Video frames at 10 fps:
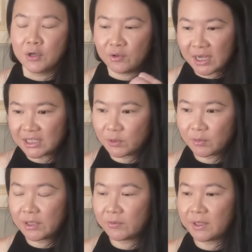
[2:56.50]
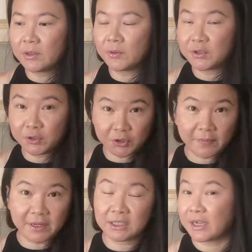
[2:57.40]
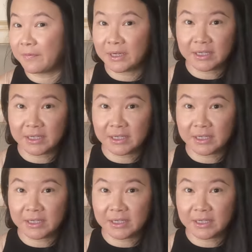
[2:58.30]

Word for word: 2023 grocery shopping is definitely